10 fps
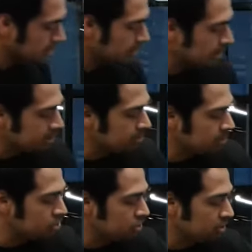learning
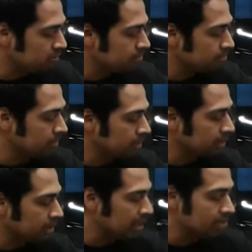machine
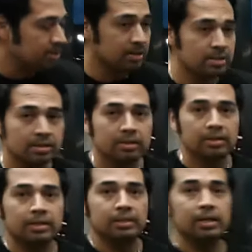library
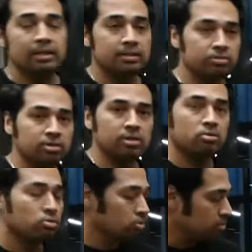that is really
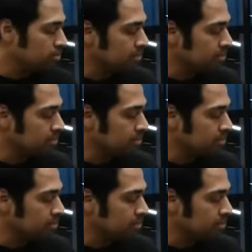good.